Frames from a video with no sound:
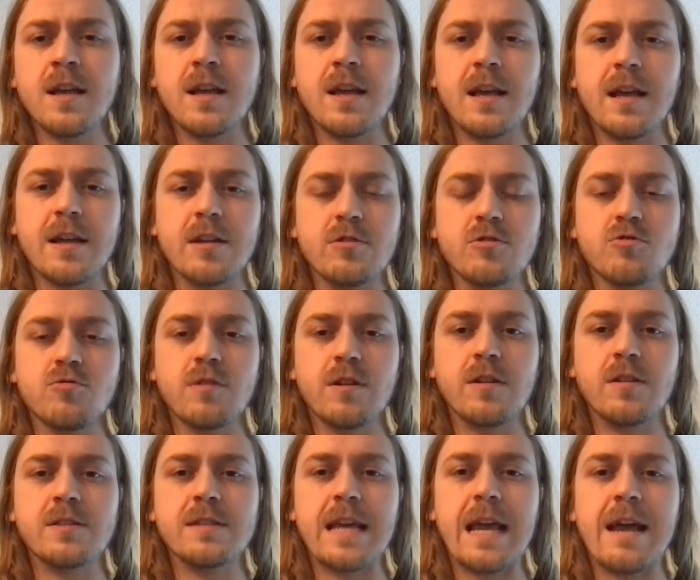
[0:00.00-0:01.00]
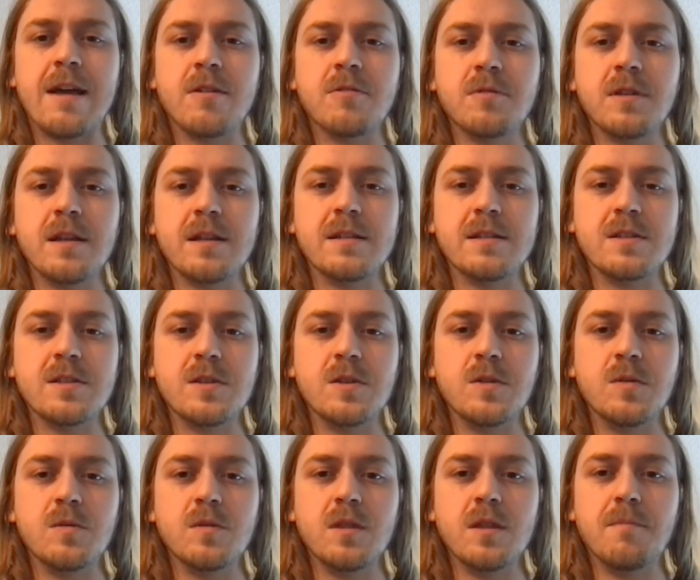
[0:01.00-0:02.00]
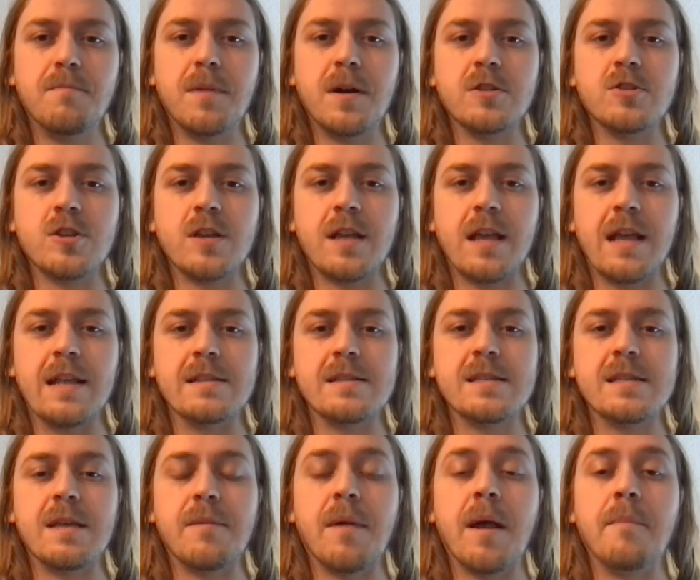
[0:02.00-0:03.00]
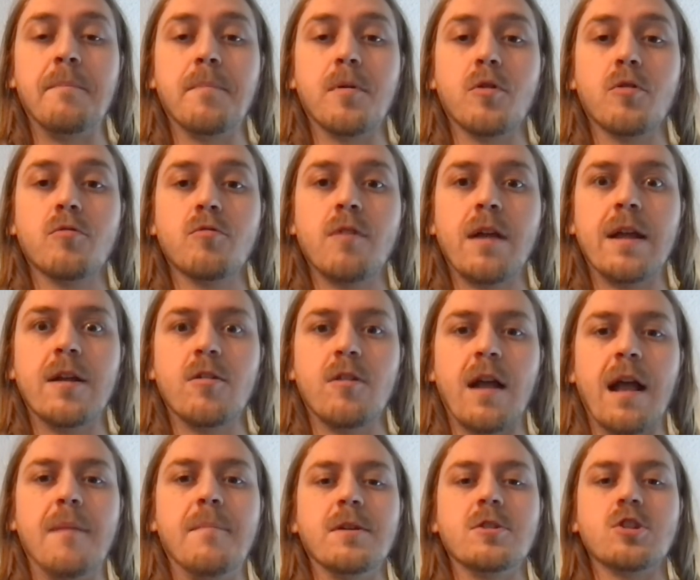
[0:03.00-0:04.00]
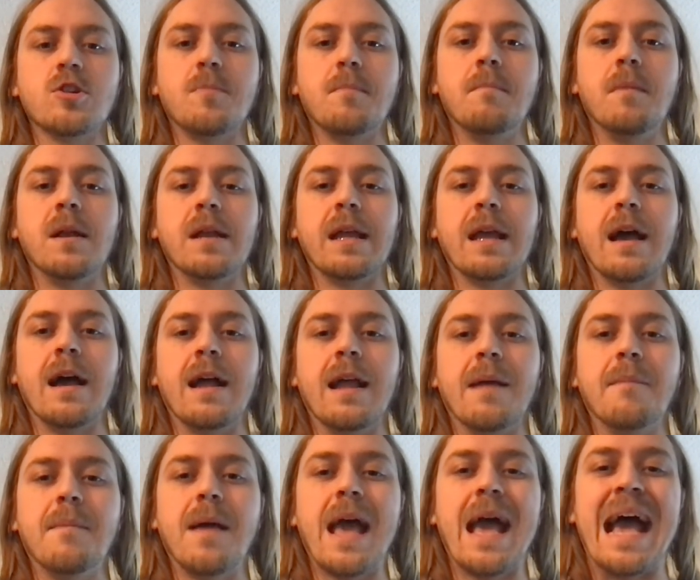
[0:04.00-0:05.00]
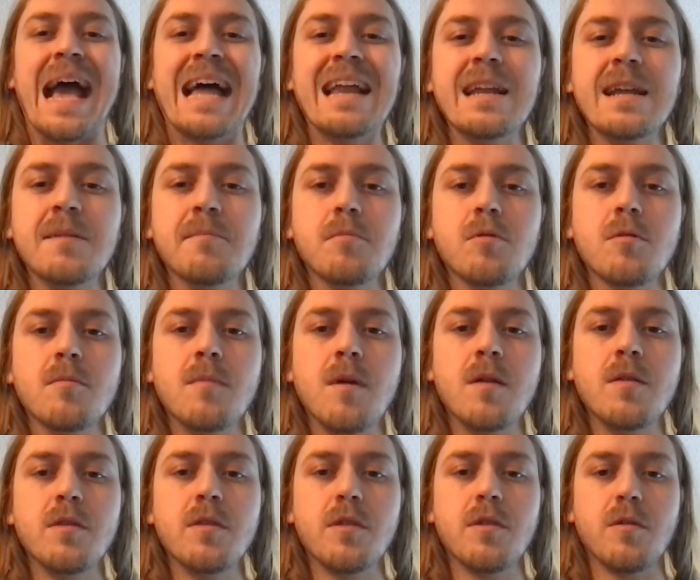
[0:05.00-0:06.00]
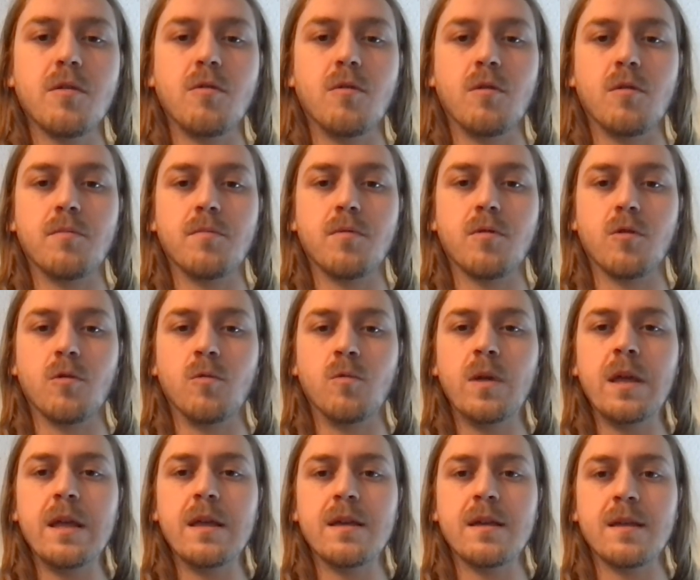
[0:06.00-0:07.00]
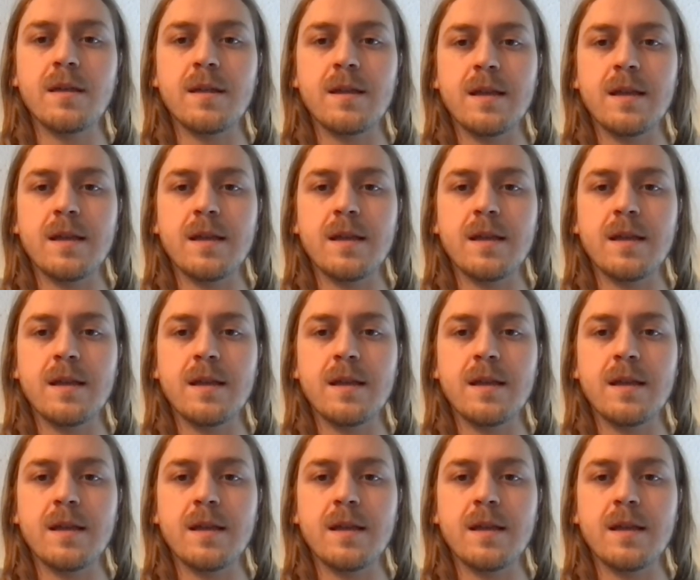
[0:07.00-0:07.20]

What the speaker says: I can drill down into the budget and see my burn rate or how much money I am adding per month or per week.